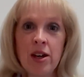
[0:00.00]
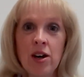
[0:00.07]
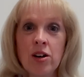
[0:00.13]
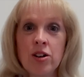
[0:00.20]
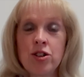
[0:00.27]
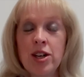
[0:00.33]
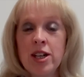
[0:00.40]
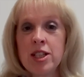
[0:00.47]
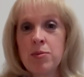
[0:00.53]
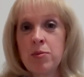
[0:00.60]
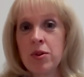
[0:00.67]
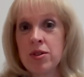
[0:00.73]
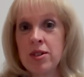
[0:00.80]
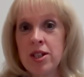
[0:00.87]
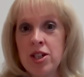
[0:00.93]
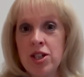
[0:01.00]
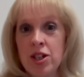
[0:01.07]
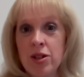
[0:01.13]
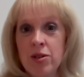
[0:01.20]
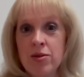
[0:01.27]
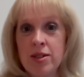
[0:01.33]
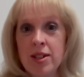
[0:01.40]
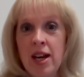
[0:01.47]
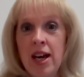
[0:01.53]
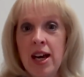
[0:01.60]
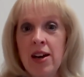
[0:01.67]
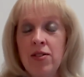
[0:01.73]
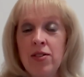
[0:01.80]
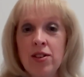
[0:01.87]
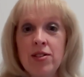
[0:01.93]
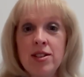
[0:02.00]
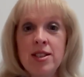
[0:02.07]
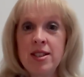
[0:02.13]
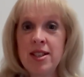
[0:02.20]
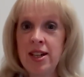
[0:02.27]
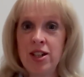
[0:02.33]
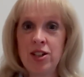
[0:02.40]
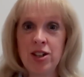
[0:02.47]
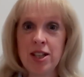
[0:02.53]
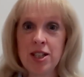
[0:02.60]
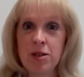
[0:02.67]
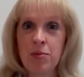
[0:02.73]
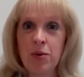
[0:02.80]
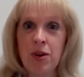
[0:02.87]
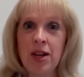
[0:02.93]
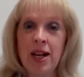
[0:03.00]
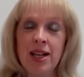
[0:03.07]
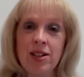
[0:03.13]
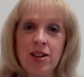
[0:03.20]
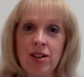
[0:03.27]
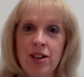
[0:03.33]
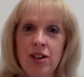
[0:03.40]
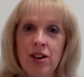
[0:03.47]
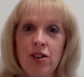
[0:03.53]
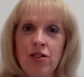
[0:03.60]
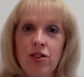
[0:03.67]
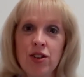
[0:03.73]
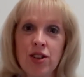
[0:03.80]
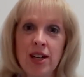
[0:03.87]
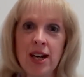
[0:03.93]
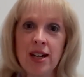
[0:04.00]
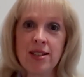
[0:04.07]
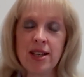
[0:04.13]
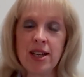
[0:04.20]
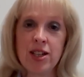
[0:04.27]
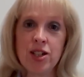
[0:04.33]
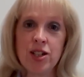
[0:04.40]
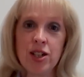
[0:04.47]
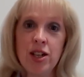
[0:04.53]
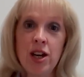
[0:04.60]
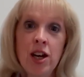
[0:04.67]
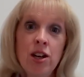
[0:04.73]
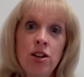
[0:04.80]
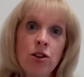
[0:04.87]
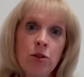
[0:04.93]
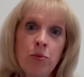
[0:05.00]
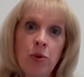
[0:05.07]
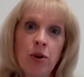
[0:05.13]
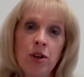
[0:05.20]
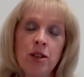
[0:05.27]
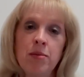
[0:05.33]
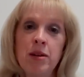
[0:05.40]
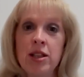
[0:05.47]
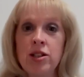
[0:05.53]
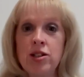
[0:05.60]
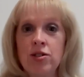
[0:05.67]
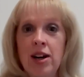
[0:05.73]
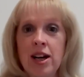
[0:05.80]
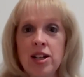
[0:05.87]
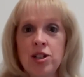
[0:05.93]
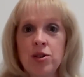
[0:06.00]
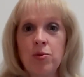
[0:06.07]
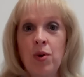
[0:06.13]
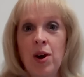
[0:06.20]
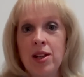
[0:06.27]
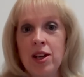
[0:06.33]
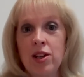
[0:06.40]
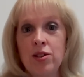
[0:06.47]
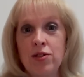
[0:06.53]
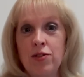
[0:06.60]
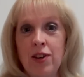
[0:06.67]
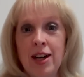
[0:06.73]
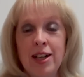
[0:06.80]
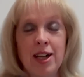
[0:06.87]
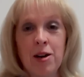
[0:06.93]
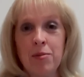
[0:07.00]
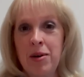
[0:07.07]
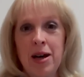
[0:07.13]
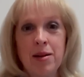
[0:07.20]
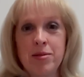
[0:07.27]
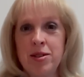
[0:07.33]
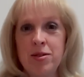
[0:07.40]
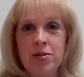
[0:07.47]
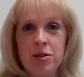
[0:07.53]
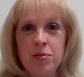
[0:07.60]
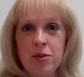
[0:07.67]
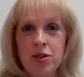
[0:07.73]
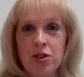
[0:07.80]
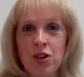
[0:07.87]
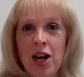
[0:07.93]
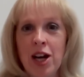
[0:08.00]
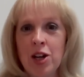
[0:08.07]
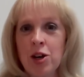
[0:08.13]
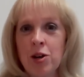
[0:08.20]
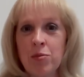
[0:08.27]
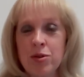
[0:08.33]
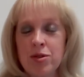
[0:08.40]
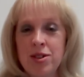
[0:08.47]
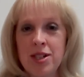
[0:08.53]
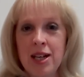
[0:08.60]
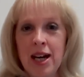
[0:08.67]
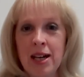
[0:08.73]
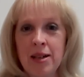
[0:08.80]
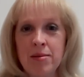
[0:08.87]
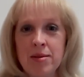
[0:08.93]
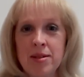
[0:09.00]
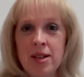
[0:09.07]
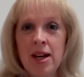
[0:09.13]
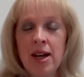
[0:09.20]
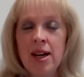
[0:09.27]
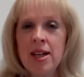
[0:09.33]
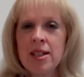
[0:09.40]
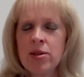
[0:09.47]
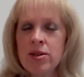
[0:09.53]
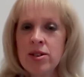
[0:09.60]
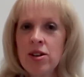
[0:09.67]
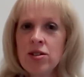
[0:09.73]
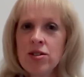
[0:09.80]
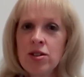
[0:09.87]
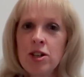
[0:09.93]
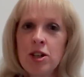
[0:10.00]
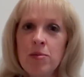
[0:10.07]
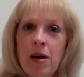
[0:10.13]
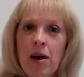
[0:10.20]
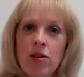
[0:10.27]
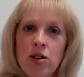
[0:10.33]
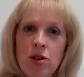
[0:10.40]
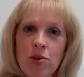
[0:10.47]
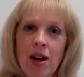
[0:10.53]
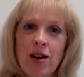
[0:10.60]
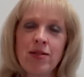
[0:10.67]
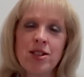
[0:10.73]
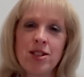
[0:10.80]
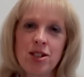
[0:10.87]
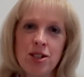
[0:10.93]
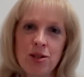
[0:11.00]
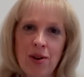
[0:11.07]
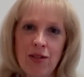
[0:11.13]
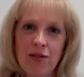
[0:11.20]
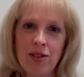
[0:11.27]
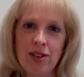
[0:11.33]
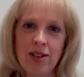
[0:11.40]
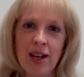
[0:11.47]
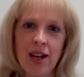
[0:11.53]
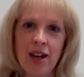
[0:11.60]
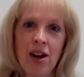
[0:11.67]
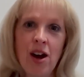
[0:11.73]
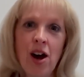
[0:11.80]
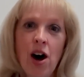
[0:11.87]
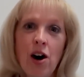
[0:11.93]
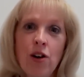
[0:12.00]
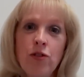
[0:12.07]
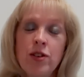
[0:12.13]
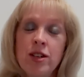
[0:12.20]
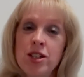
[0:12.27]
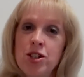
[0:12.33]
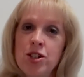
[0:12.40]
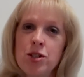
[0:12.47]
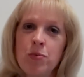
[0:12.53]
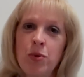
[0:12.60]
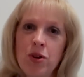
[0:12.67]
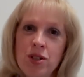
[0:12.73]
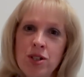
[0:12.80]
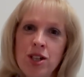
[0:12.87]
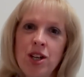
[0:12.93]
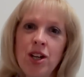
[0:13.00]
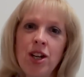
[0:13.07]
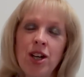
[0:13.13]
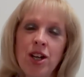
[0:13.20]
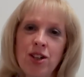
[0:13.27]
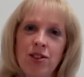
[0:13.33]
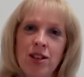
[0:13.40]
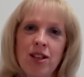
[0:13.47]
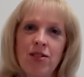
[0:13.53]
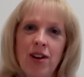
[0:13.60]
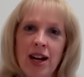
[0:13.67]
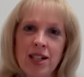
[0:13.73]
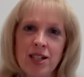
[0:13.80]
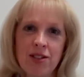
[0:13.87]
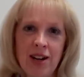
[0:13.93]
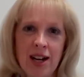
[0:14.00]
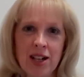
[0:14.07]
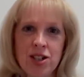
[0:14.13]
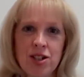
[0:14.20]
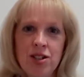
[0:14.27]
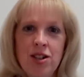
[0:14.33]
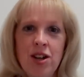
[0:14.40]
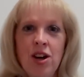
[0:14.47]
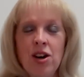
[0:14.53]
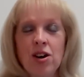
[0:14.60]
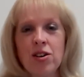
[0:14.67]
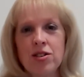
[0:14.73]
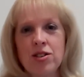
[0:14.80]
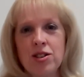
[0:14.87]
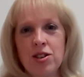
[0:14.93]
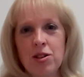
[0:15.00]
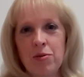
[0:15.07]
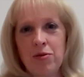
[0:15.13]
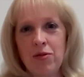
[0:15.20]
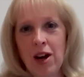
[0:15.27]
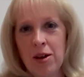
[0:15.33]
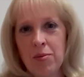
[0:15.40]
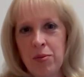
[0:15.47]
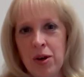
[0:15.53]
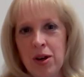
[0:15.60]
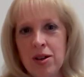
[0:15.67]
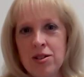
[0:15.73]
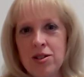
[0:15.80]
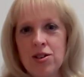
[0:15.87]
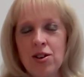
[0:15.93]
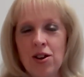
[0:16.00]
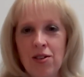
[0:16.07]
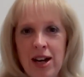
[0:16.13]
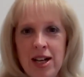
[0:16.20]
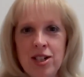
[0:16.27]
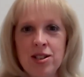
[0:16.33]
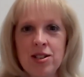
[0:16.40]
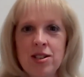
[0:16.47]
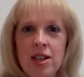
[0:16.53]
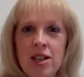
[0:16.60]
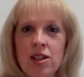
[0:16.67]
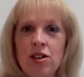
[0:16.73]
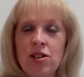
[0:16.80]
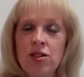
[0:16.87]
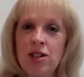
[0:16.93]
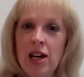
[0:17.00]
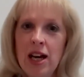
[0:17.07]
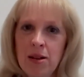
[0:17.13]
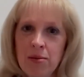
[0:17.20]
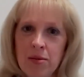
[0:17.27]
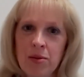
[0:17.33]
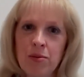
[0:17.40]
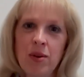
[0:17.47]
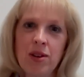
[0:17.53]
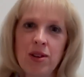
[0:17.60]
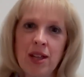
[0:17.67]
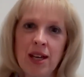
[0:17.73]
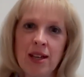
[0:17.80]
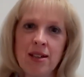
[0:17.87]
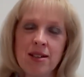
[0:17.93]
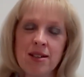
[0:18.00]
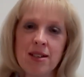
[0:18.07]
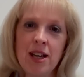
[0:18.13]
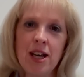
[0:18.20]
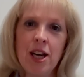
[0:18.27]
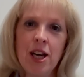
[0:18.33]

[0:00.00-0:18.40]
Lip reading: Or transport issues. If there isn't any transport laid on at your organisation, you could point them in the direction where they could find out perhaps suitable train or bus times. So it's not all about you having to do everything. Often it's just pointing your learner in the right direction or to the right person or agency that could help them with things.